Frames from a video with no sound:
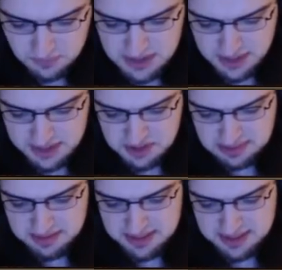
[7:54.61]
Skydrop
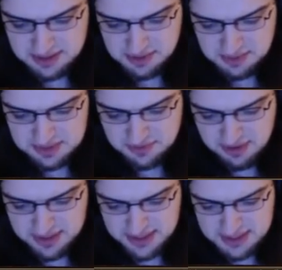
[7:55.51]
damage was
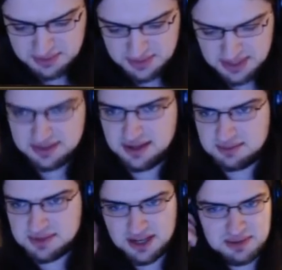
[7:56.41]
very nice as well, and I'm
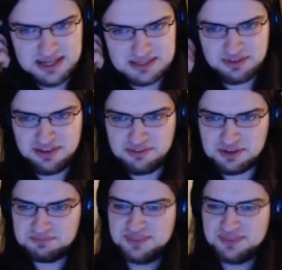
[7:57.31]
going to go back to my favourite.